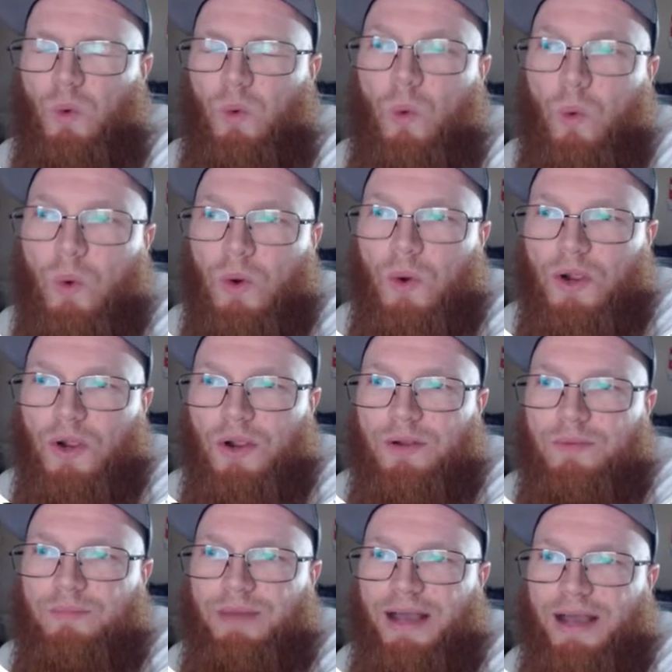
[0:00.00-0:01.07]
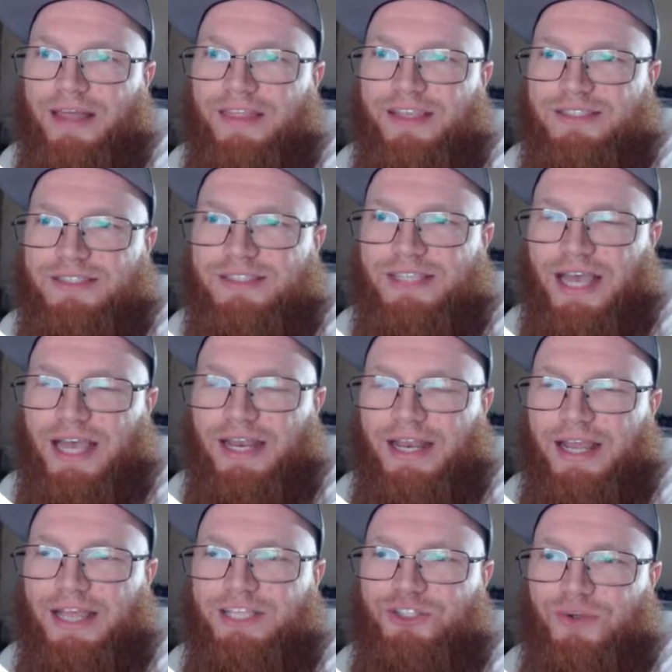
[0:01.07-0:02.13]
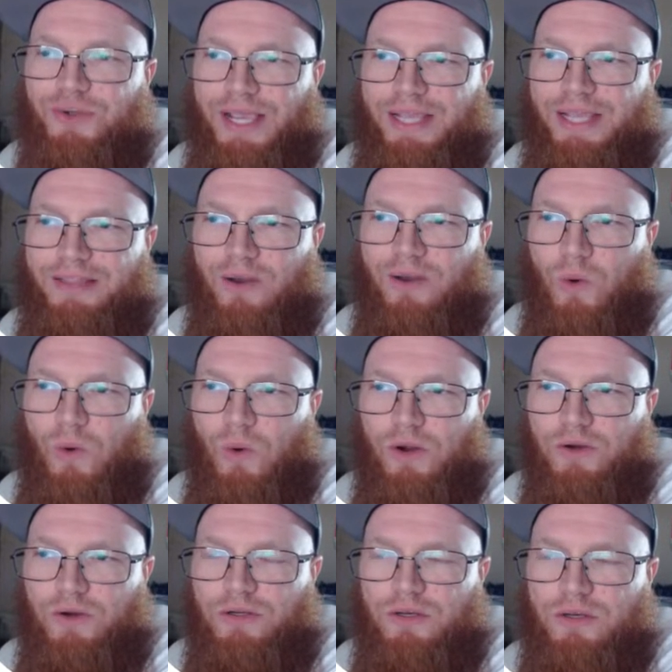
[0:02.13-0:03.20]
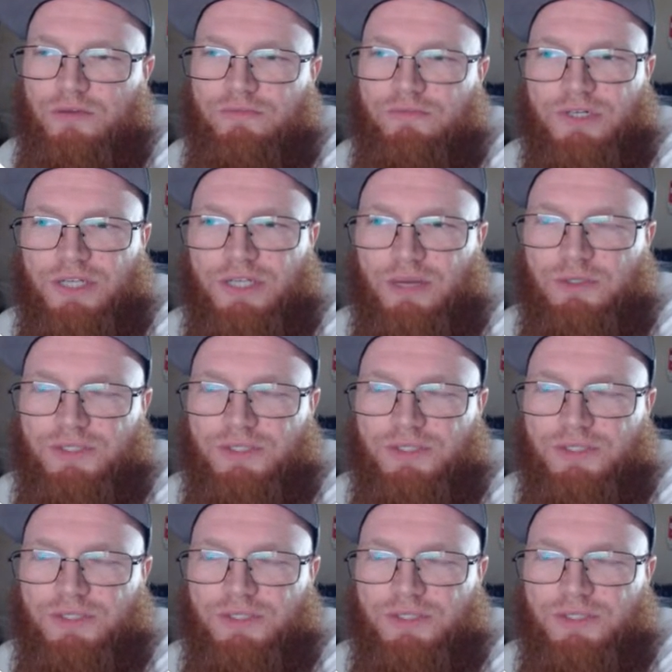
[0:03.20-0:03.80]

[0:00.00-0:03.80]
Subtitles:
or buy this set and trade the Khorne for double